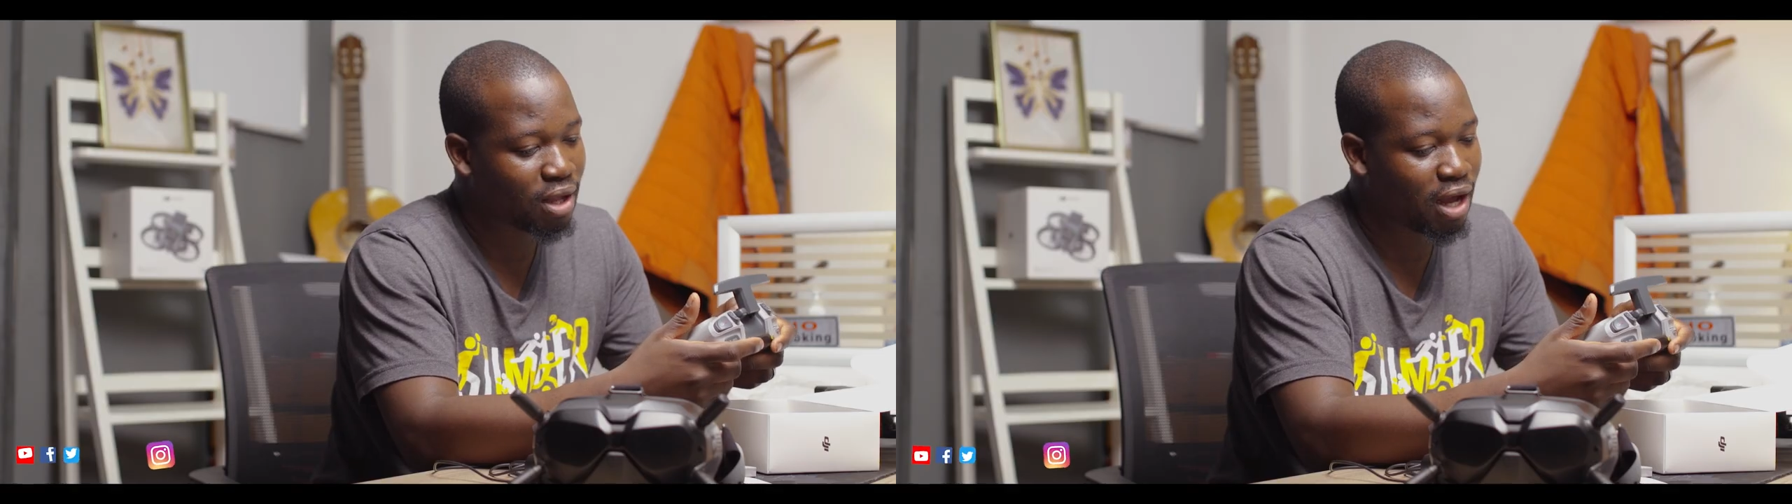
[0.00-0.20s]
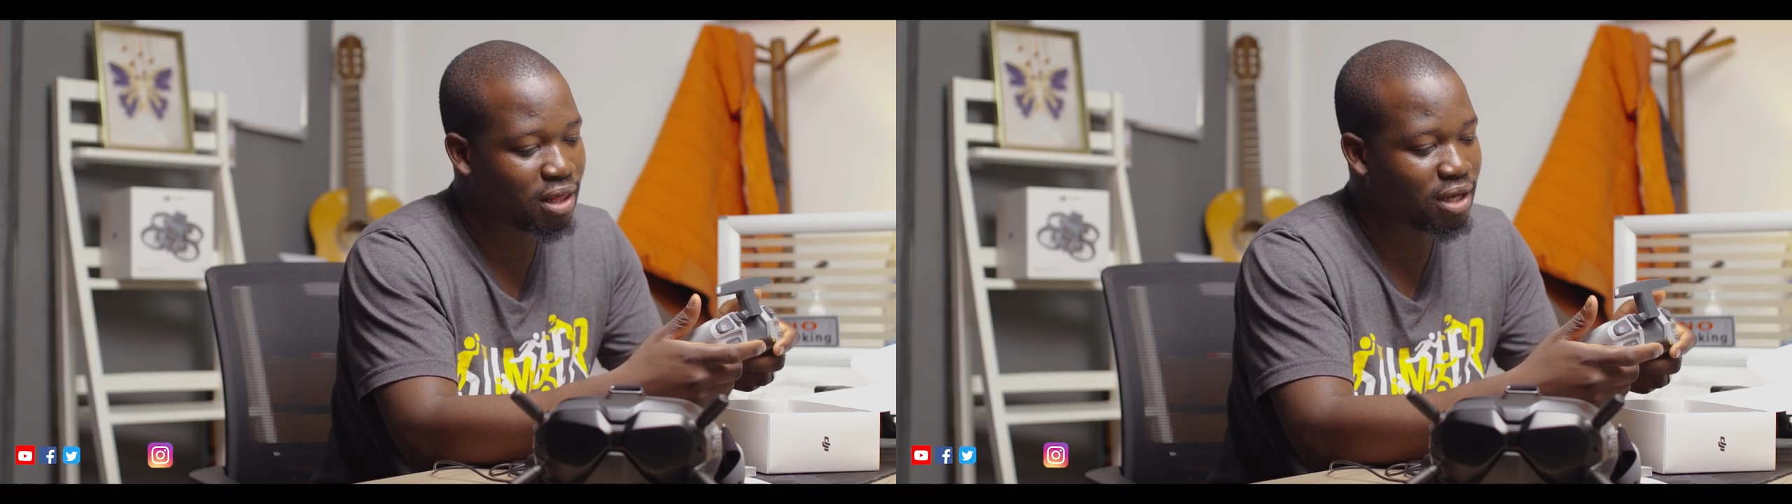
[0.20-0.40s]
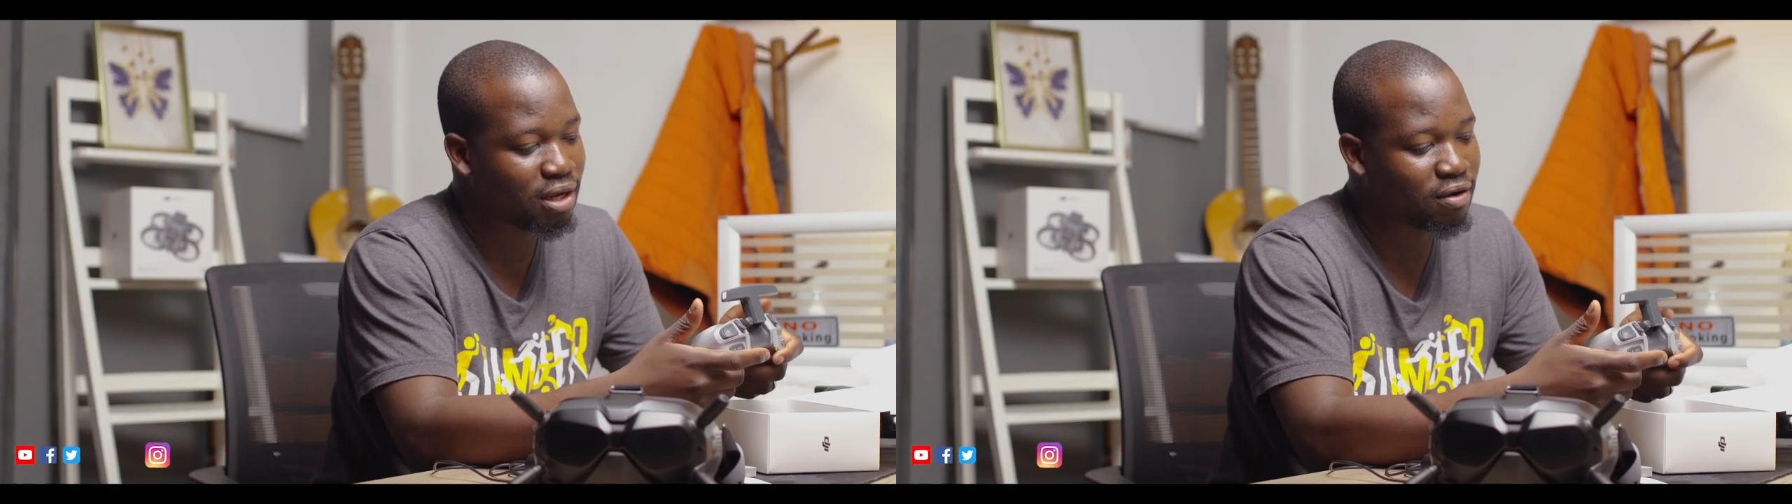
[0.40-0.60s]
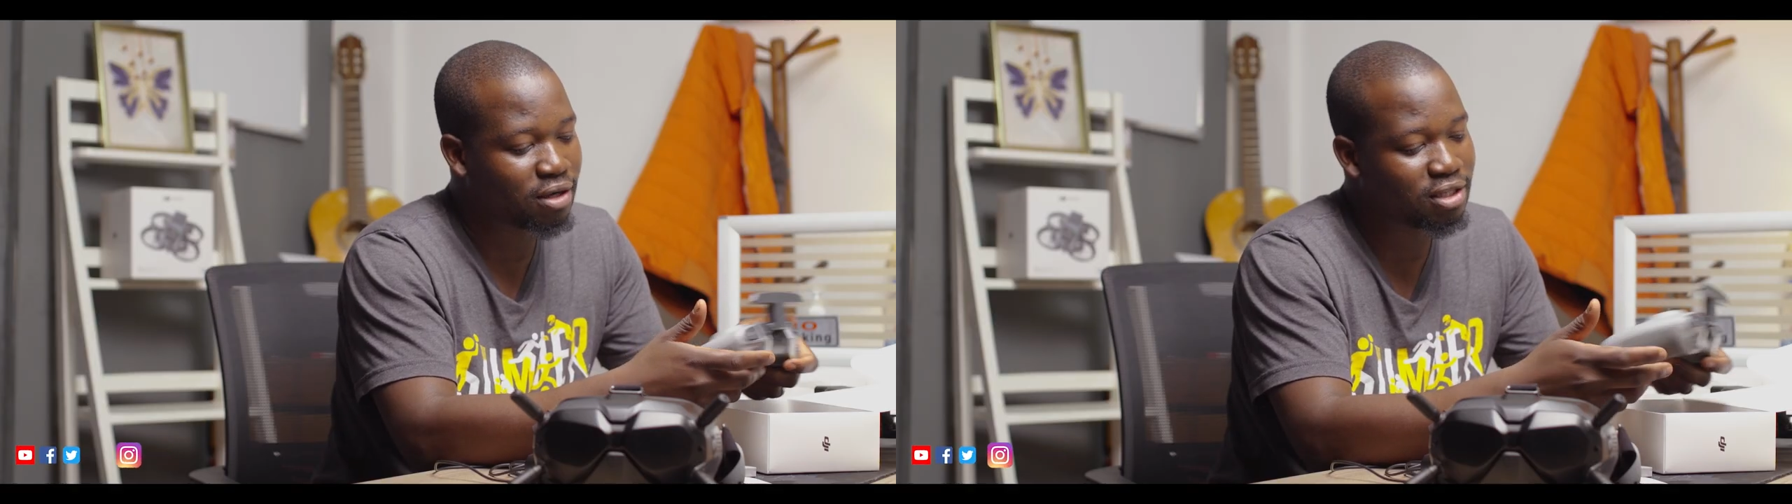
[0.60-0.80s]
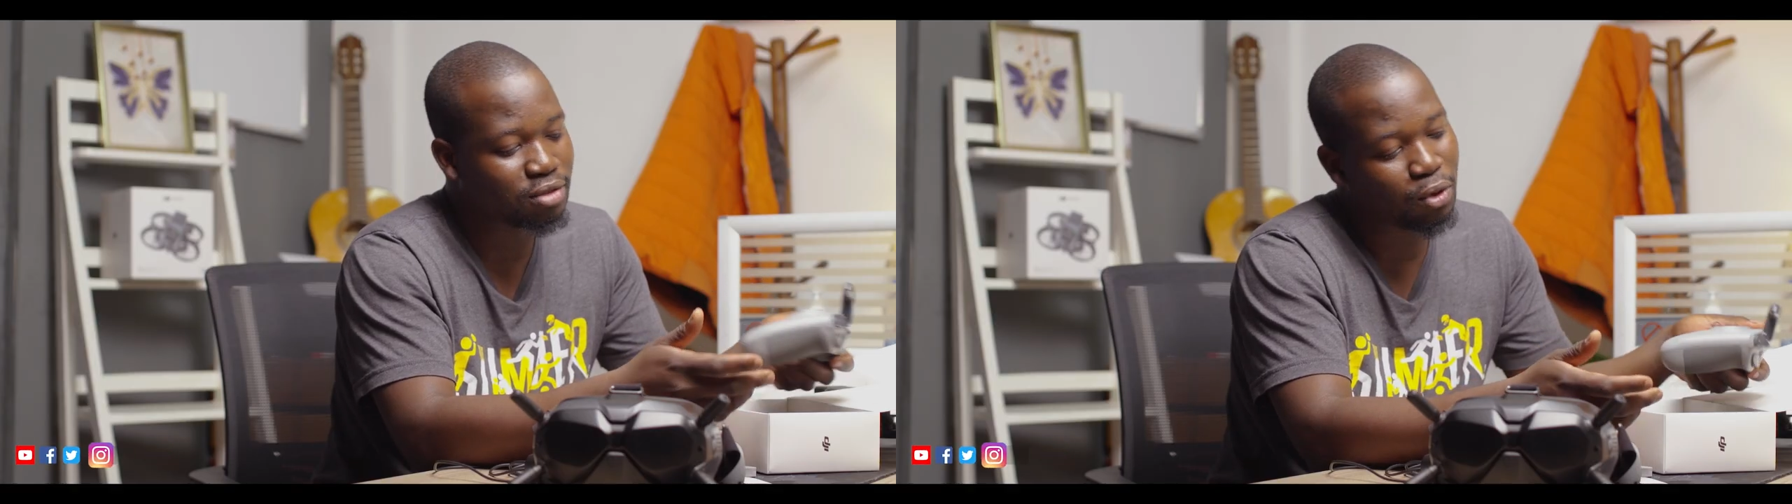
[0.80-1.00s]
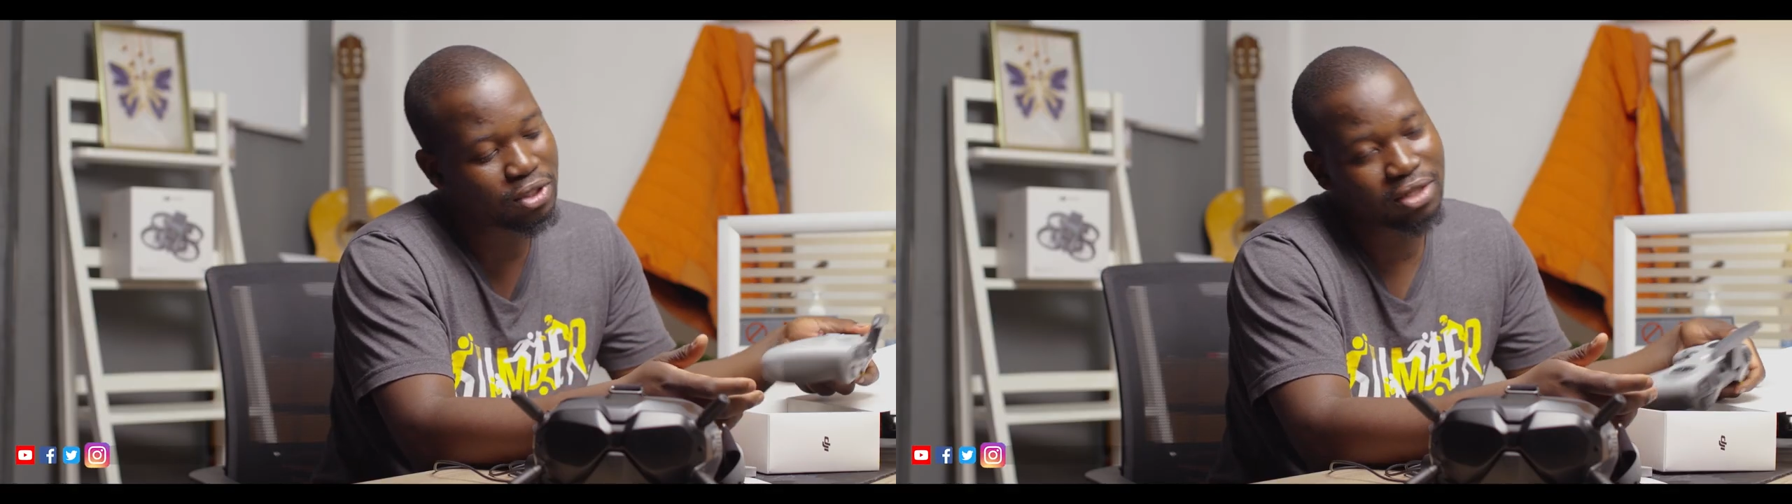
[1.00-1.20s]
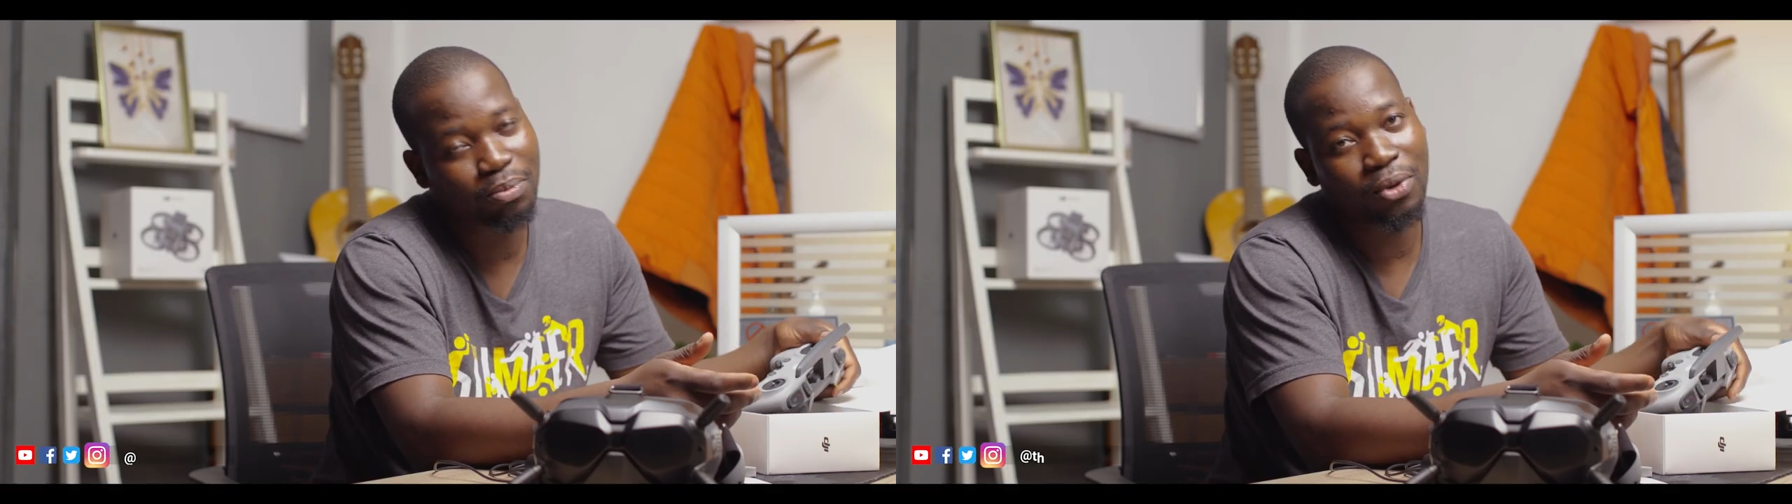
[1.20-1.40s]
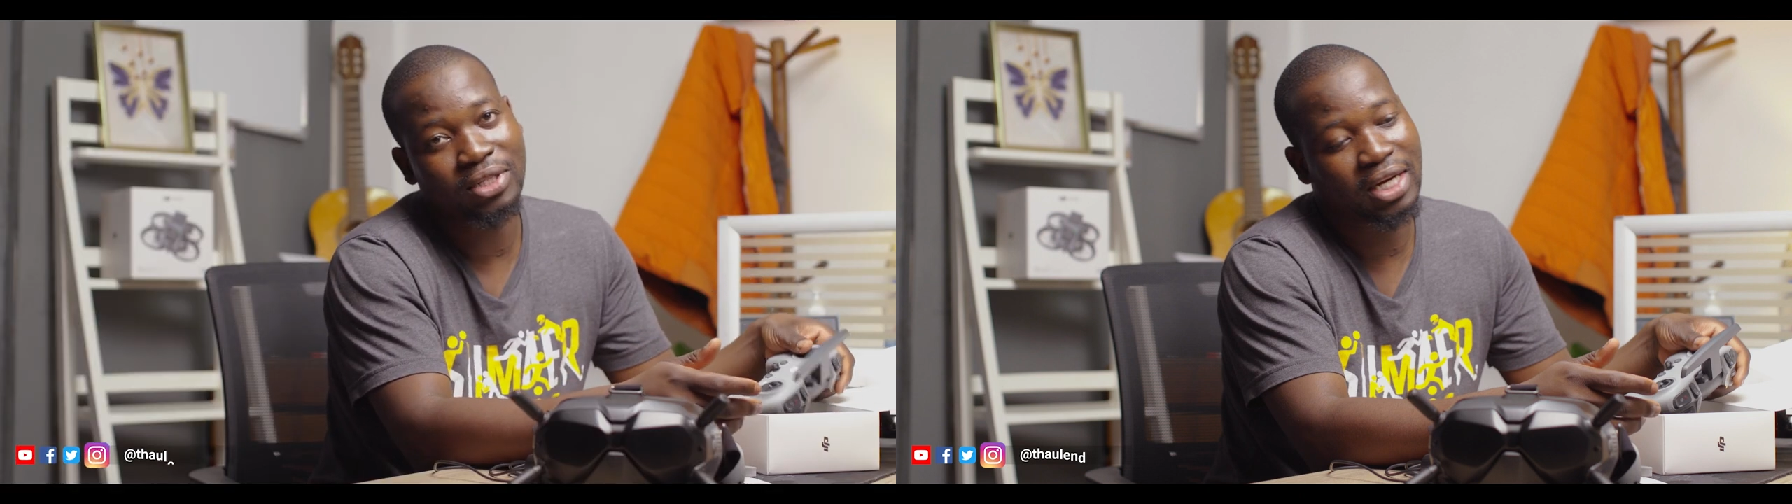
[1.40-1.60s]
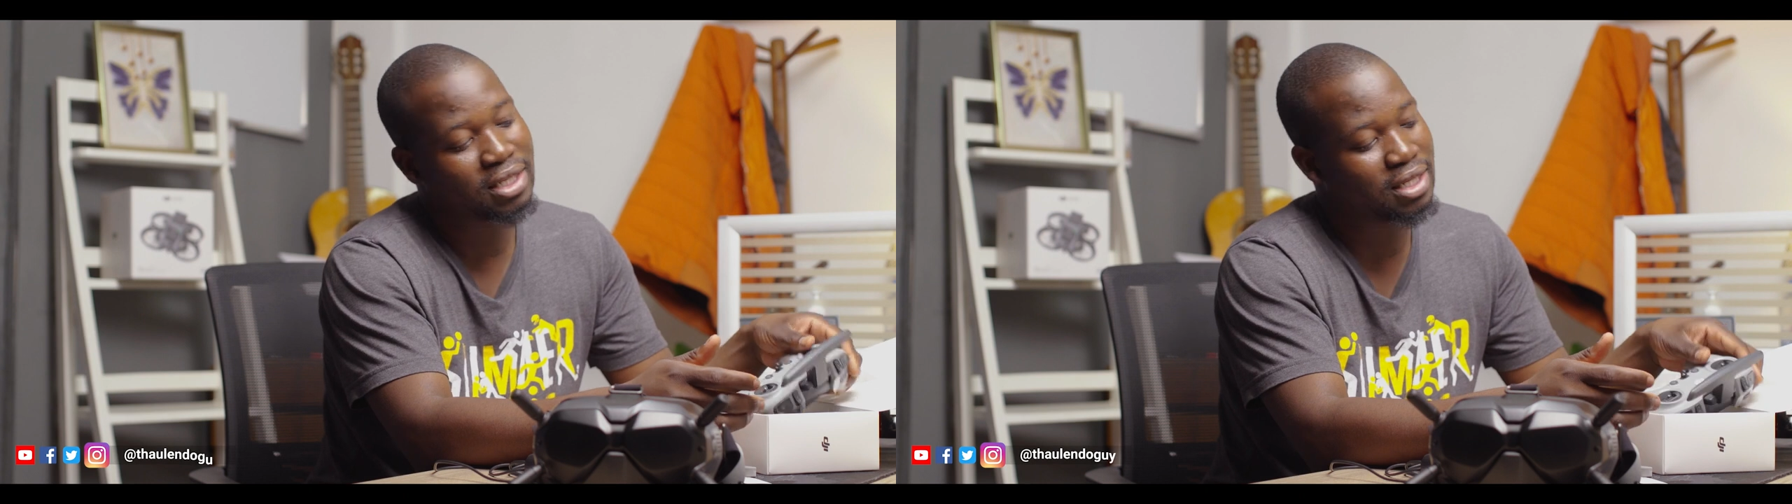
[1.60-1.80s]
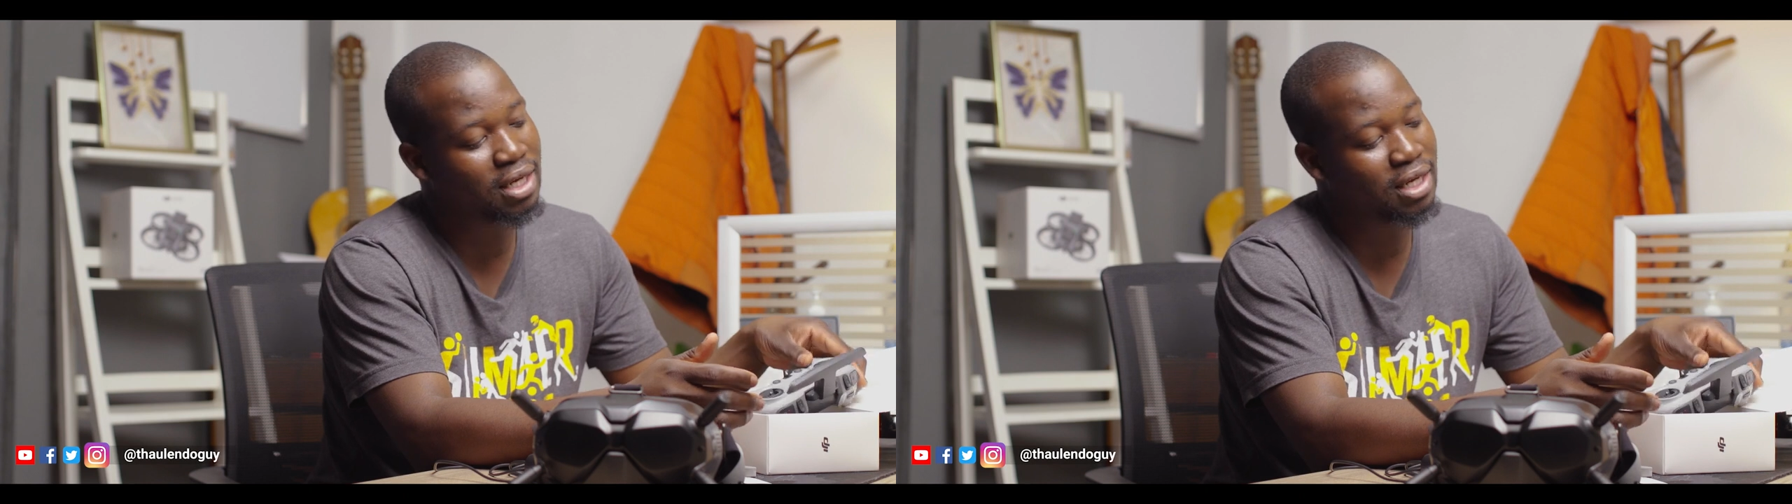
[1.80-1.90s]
I think it's most important